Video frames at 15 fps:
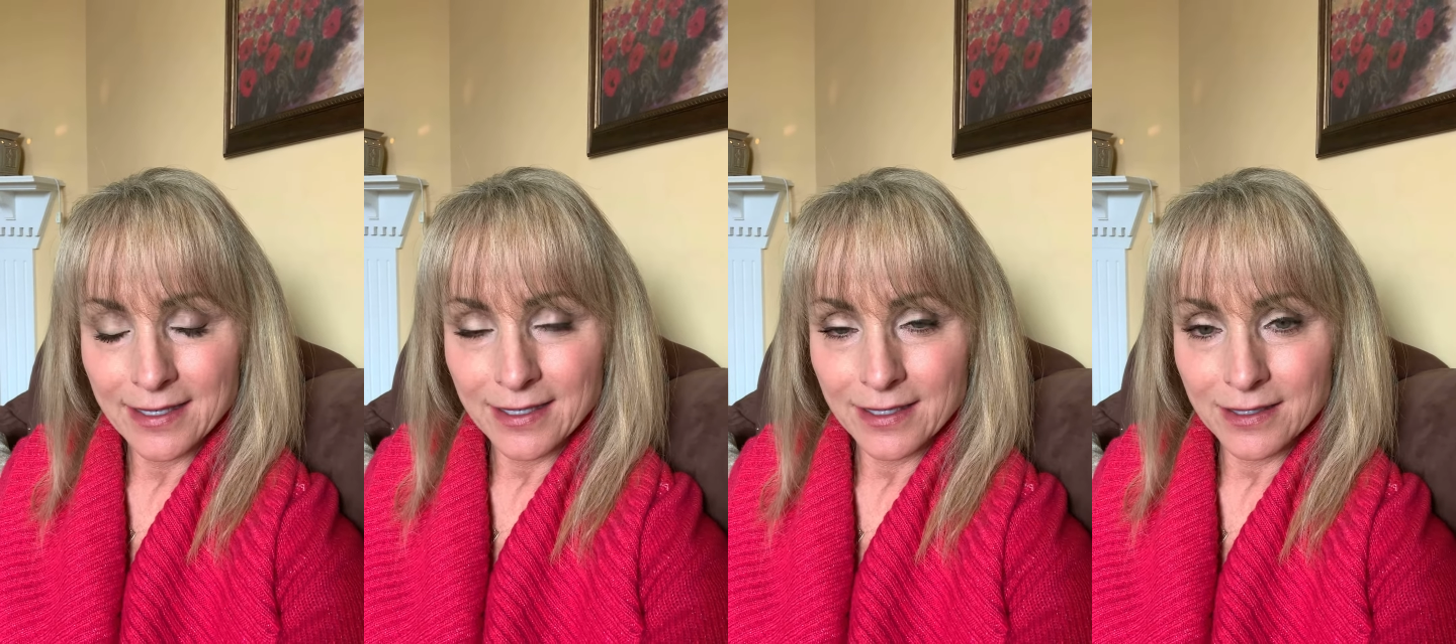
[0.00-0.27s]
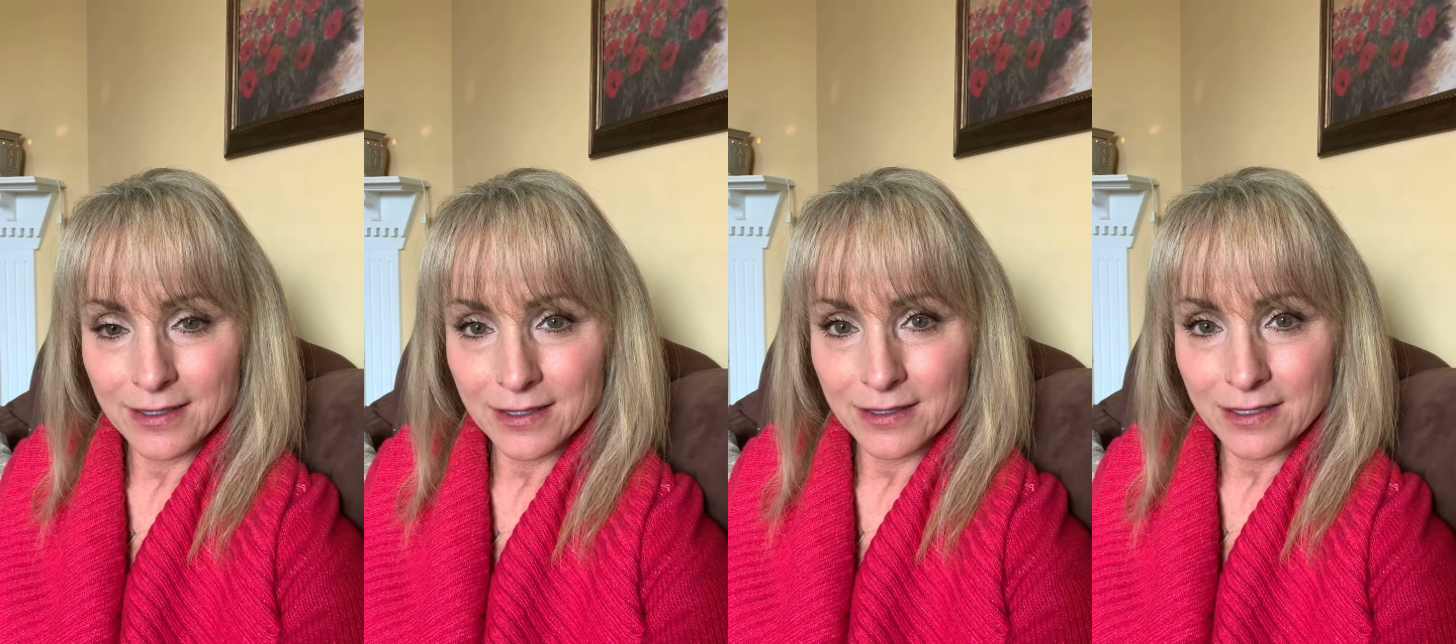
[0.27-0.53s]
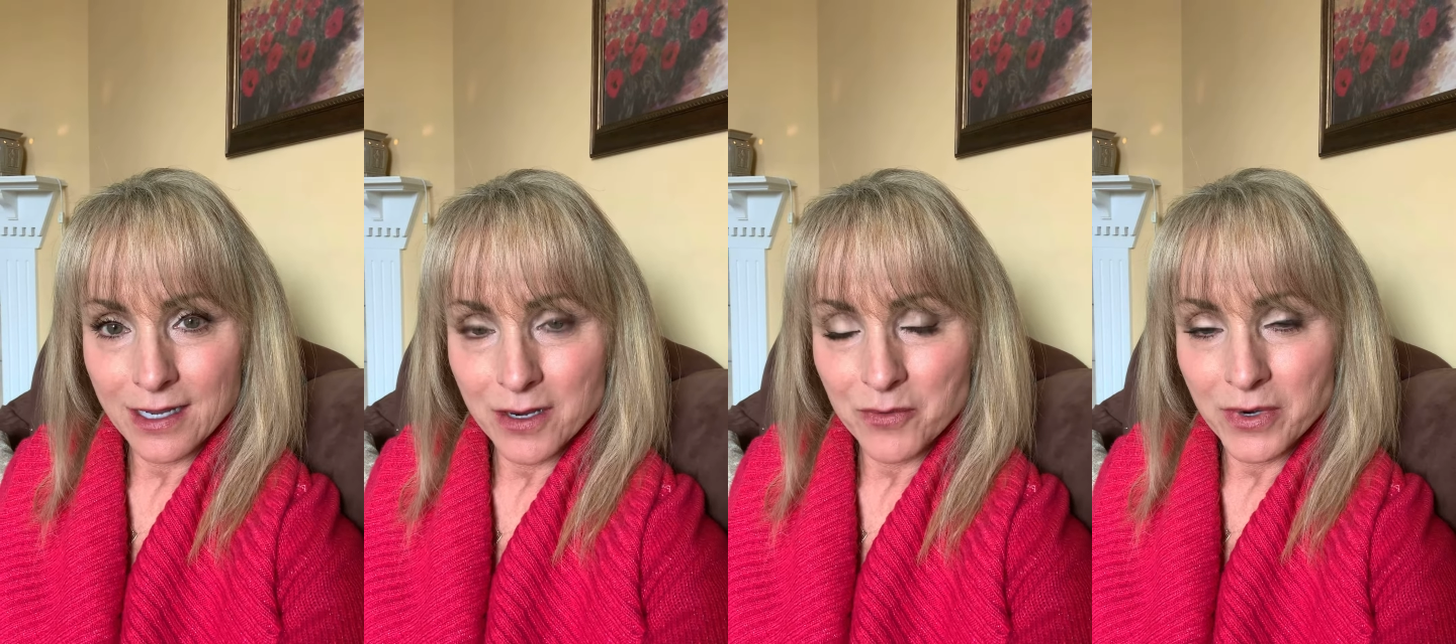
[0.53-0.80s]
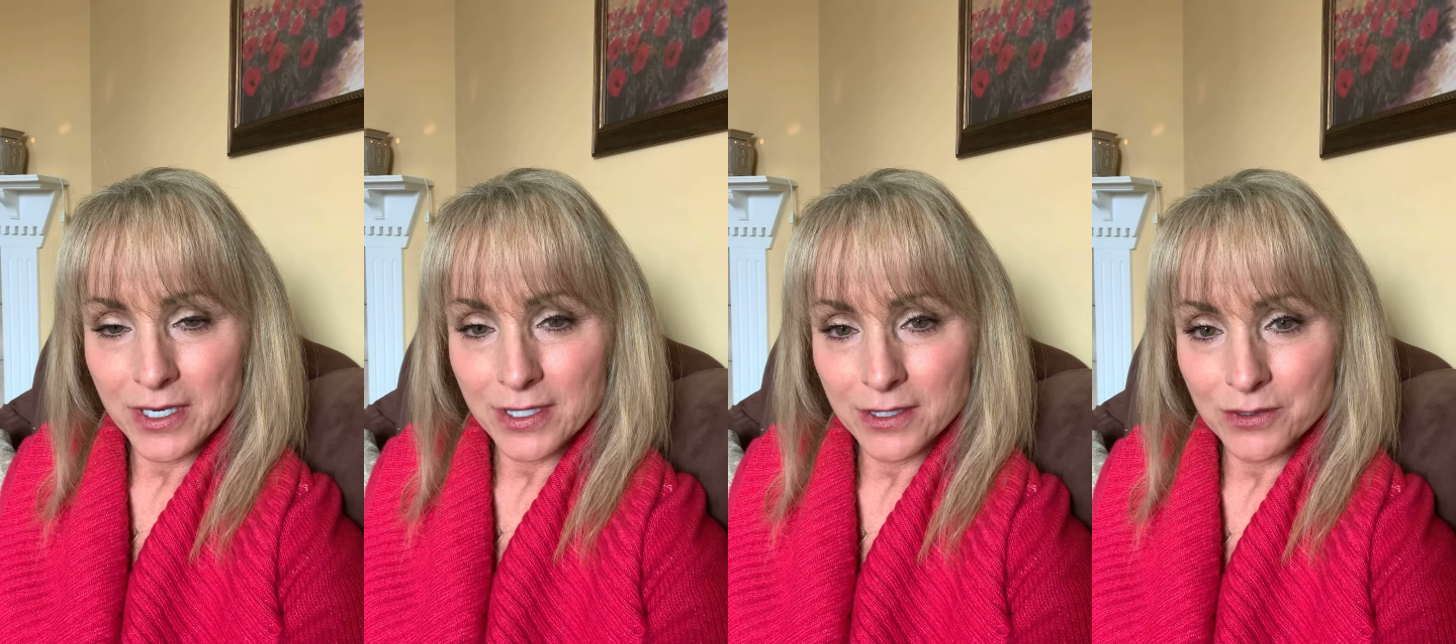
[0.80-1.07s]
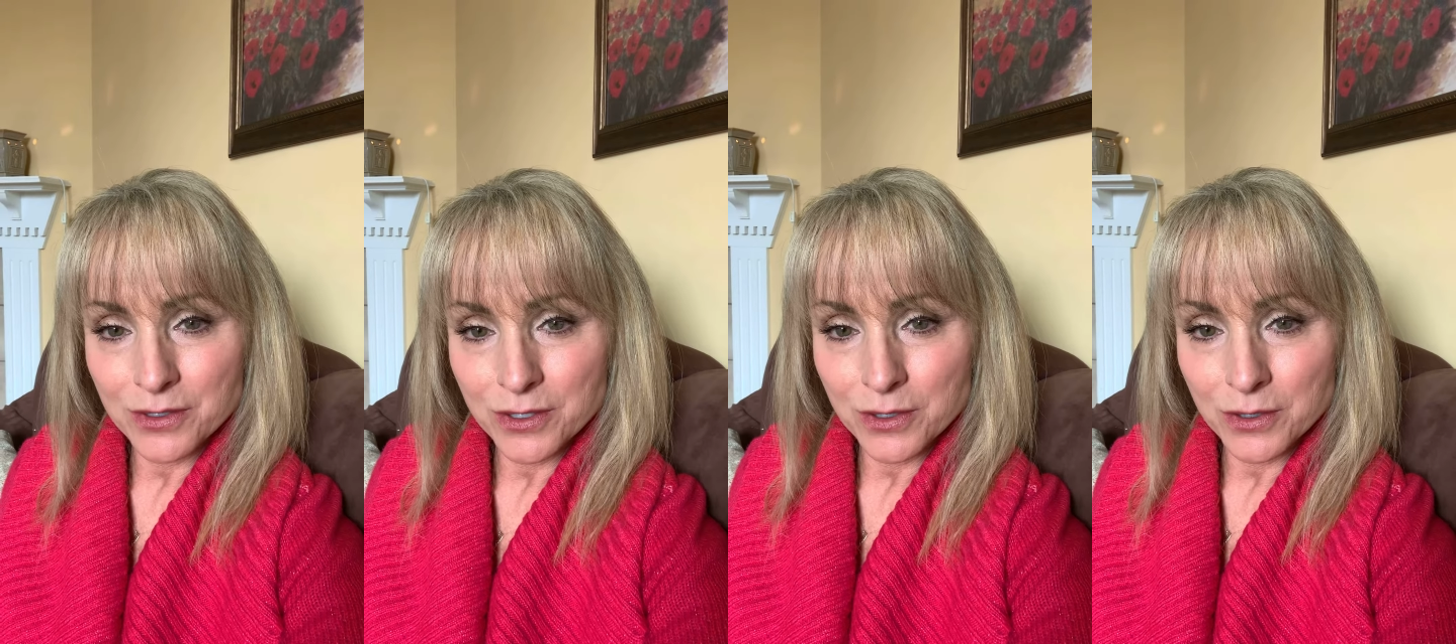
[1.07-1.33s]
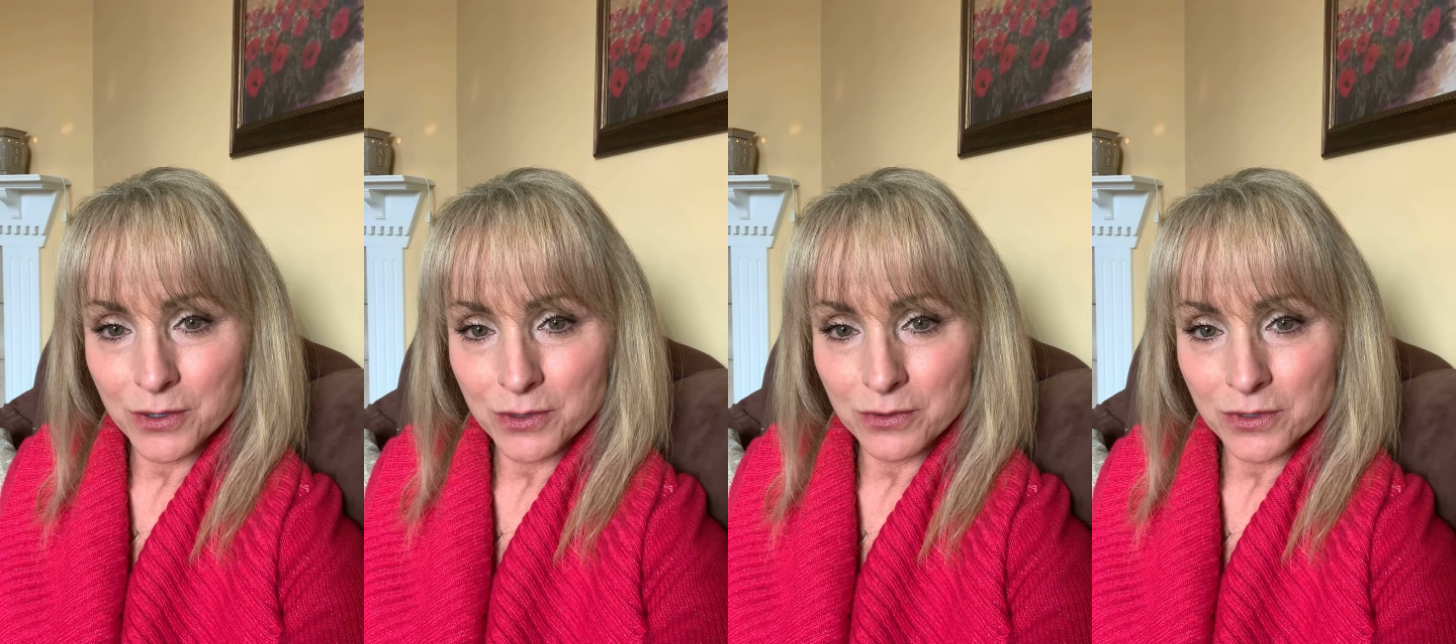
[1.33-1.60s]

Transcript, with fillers: And I wanted to